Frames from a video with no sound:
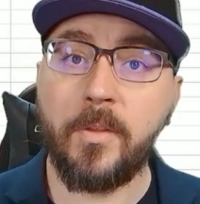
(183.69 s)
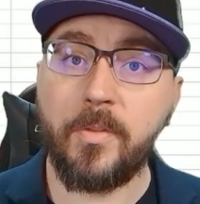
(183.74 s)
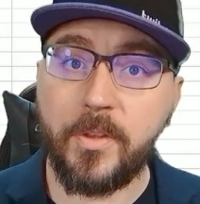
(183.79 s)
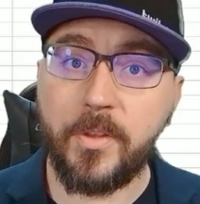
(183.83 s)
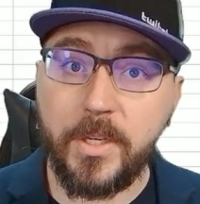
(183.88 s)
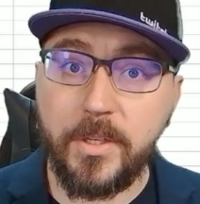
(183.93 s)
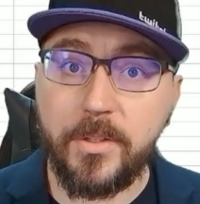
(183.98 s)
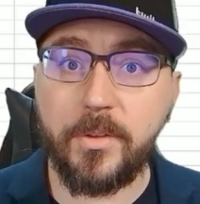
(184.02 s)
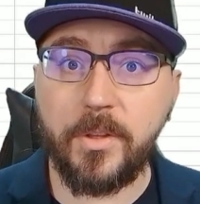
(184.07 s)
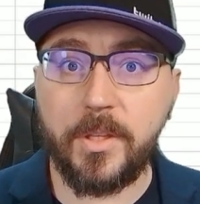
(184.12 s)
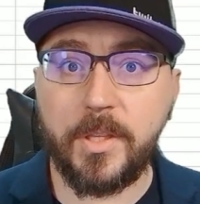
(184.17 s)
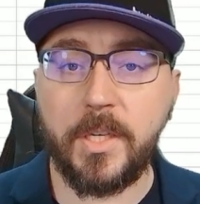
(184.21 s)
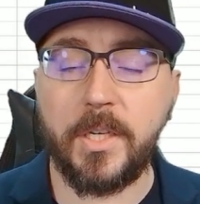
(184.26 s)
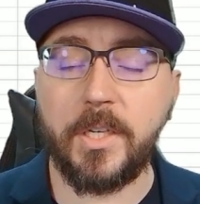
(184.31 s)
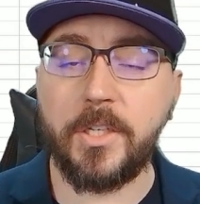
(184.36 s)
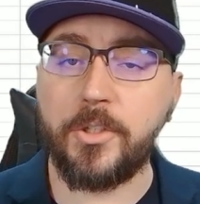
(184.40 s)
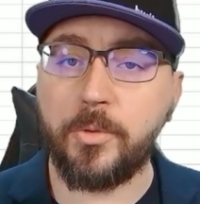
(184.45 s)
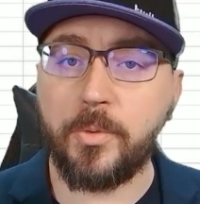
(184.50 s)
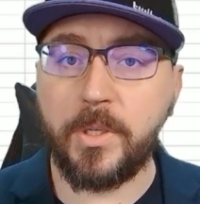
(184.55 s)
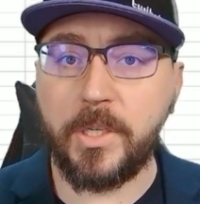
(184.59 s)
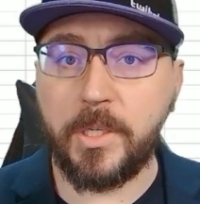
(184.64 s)
These are the
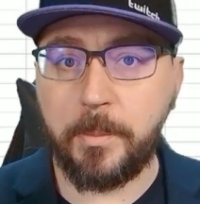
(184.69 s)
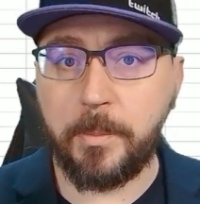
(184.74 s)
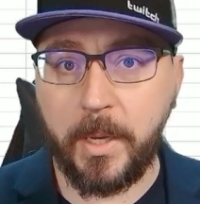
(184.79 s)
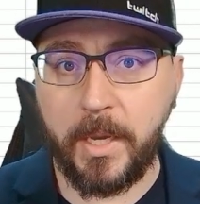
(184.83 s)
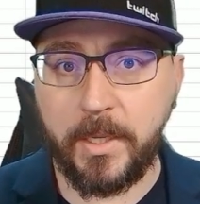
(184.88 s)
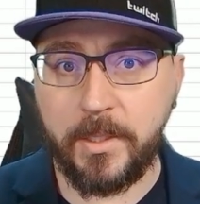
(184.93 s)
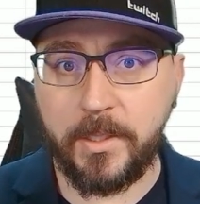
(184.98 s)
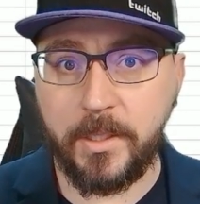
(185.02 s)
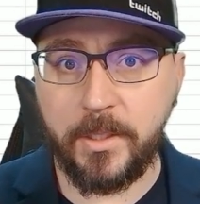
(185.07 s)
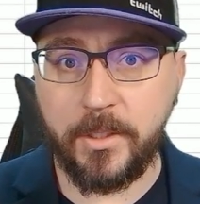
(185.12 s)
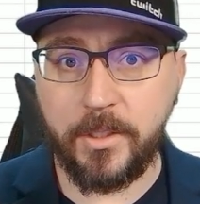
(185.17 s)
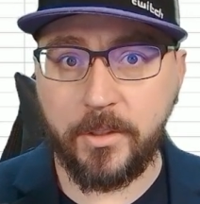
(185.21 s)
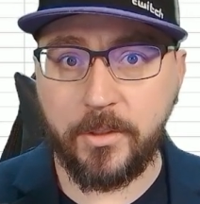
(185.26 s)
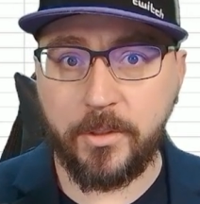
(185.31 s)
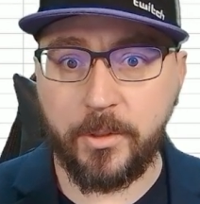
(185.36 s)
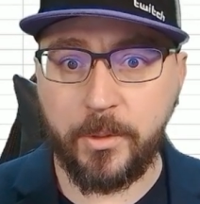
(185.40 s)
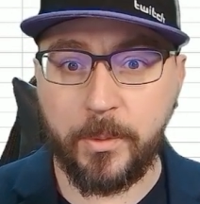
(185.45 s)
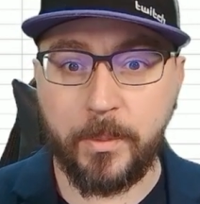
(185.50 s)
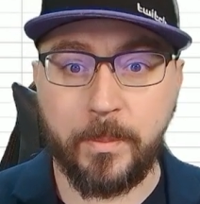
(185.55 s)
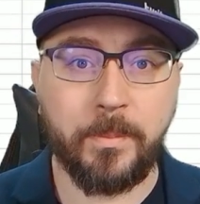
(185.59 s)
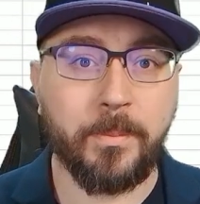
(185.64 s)
things you need to pay attention
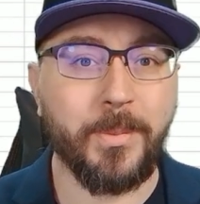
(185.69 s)
to,